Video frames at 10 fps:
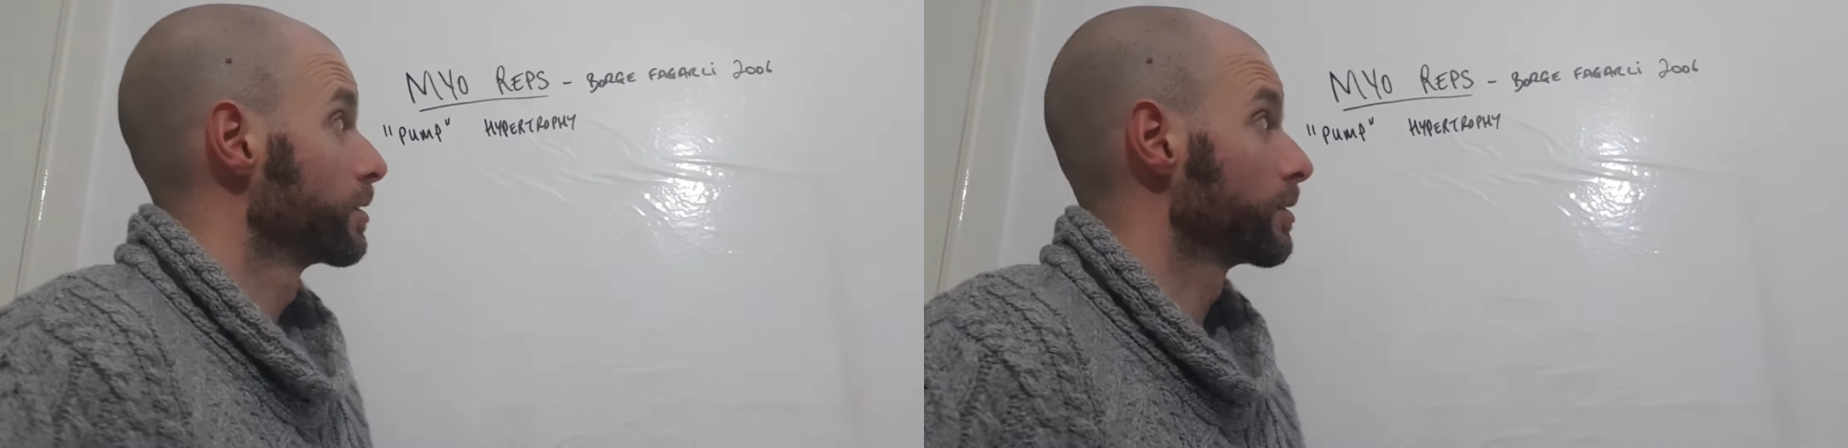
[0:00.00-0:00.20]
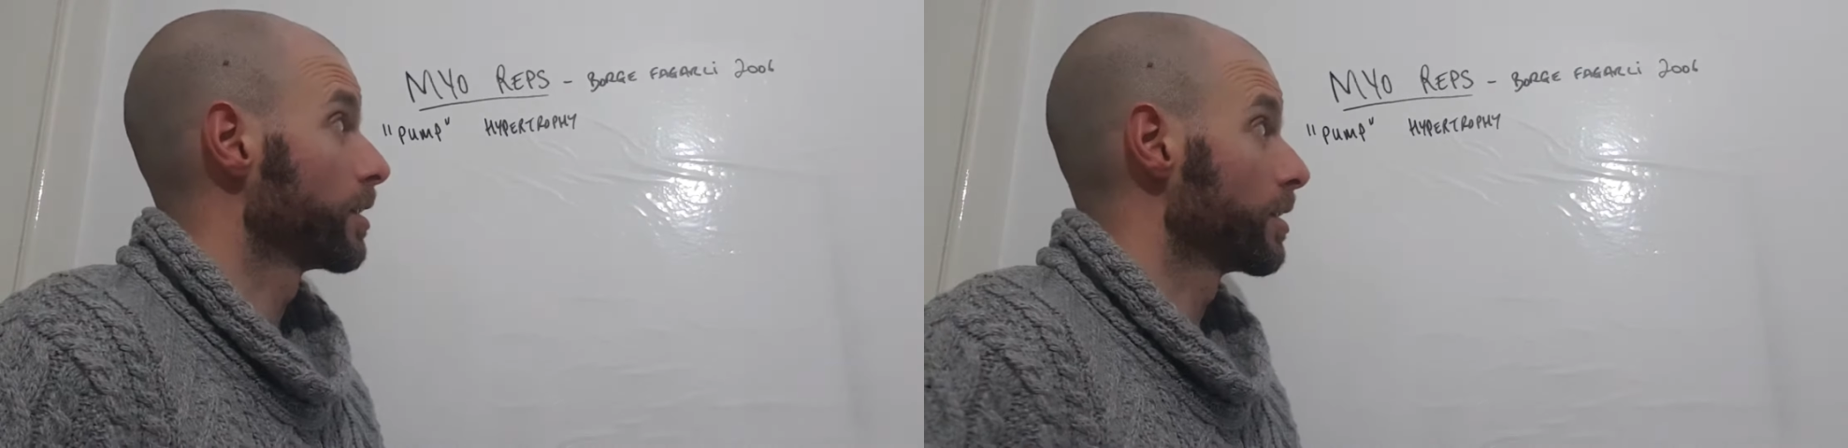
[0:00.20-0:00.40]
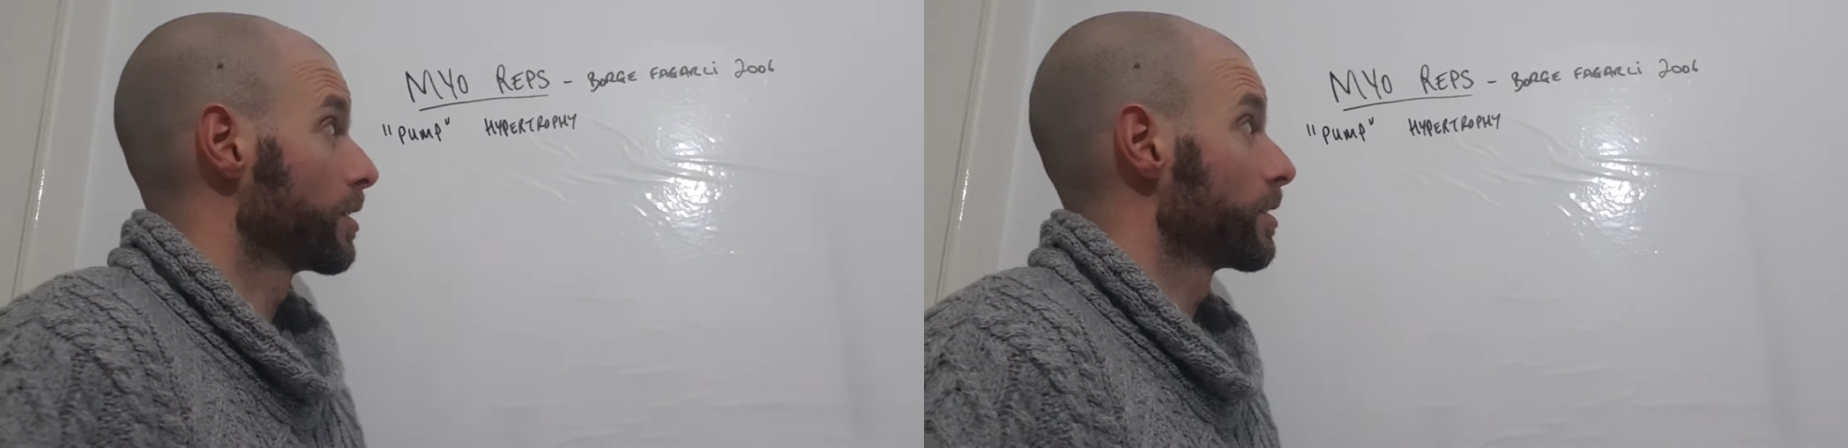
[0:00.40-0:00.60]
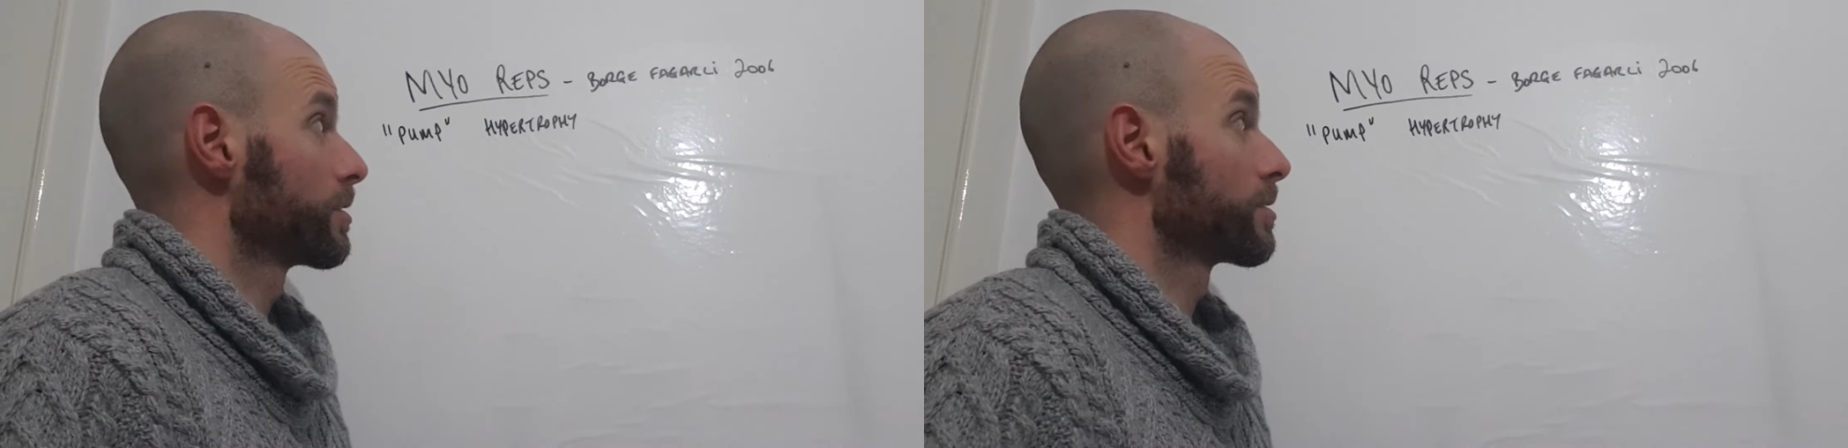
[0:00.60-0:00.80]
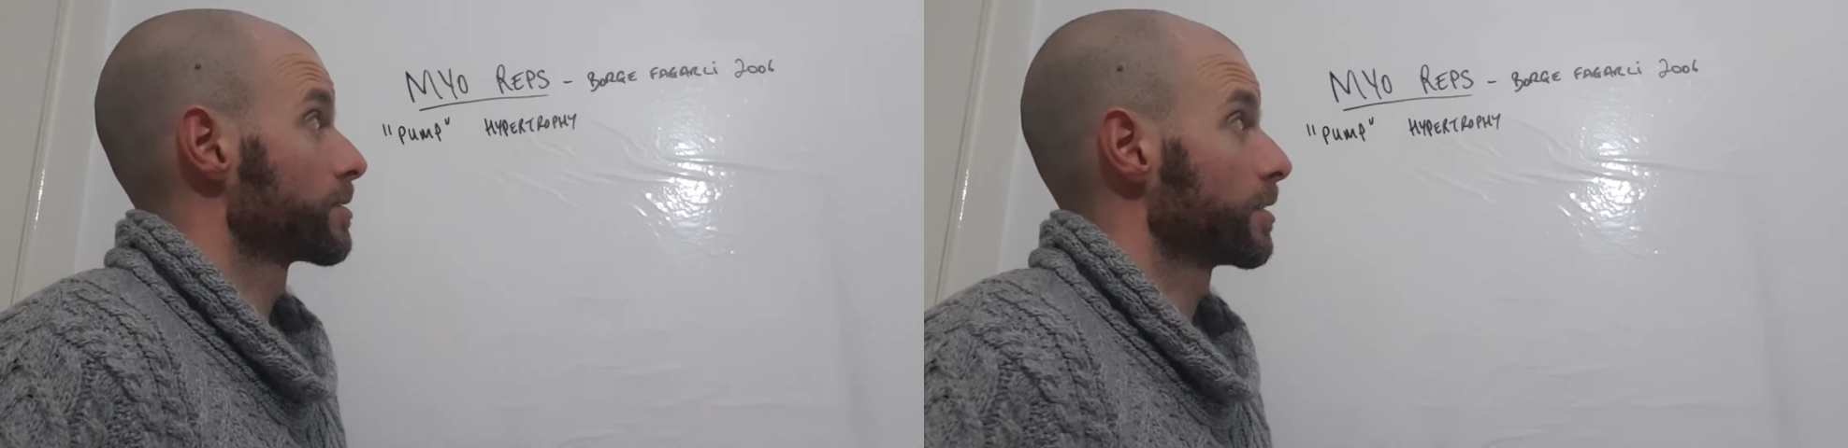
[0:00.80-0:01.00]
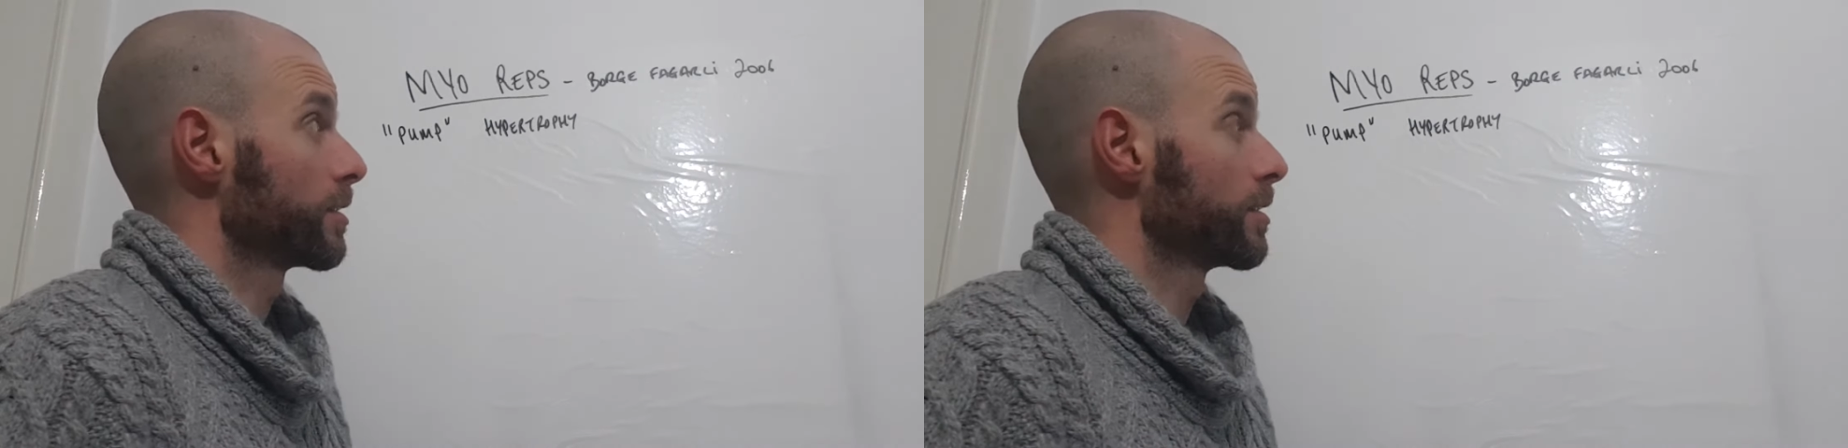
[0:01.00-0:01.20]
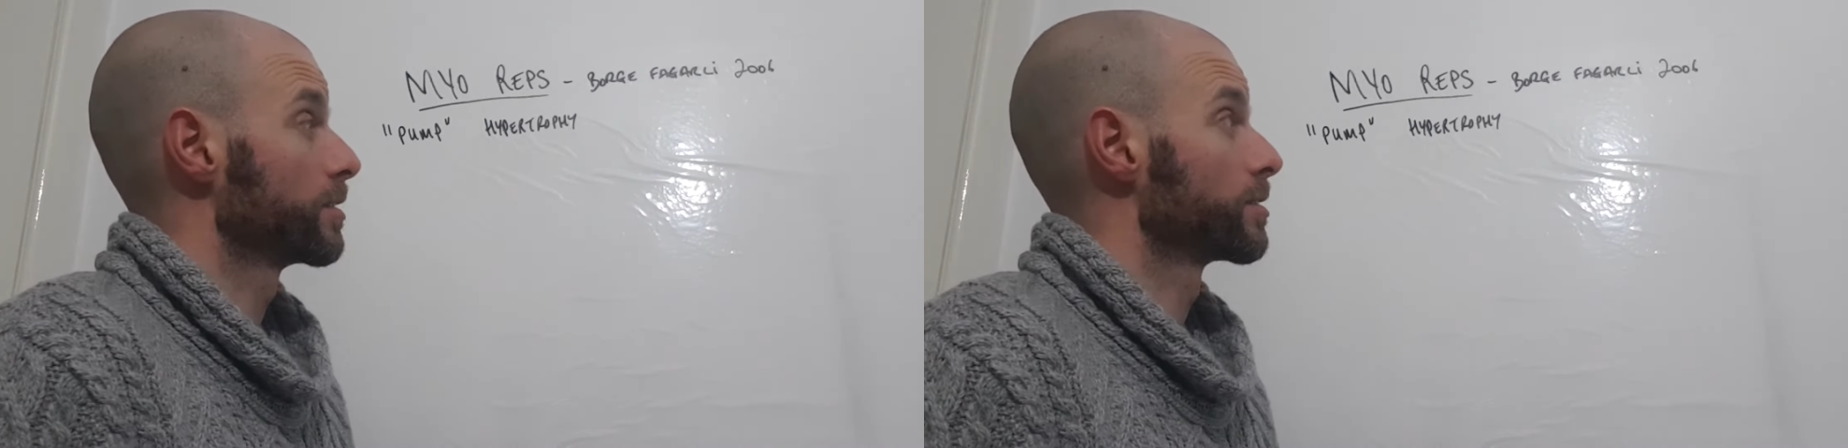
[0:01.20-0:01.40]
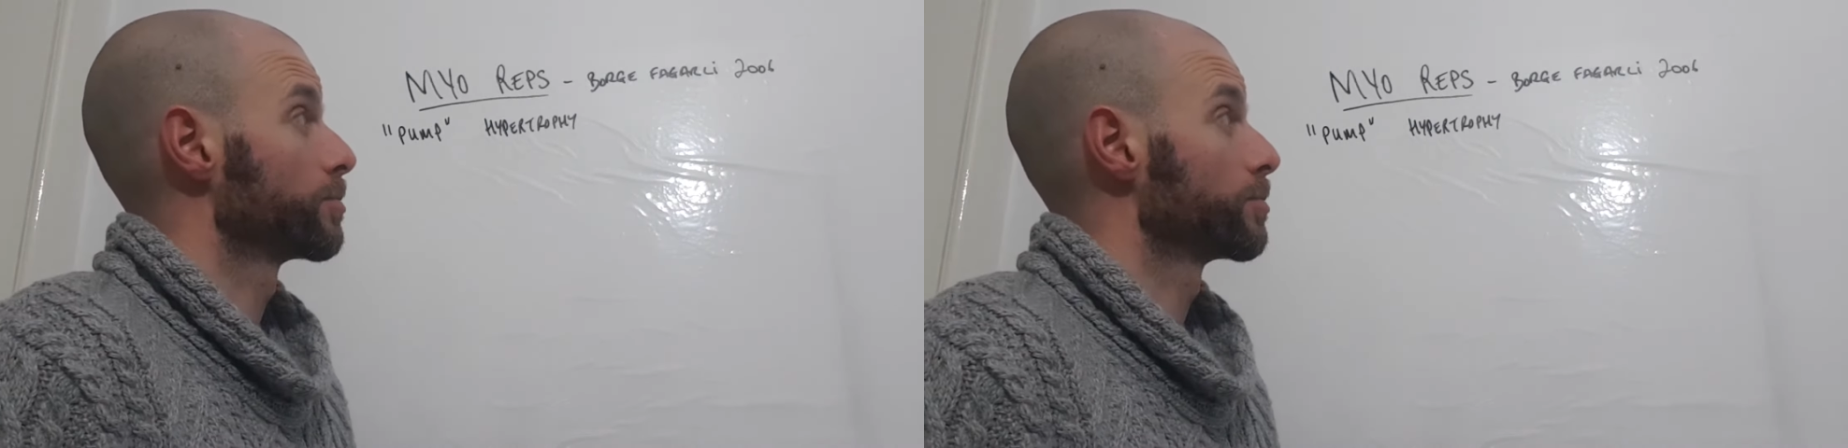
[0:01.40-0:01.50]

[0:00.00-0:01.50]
designed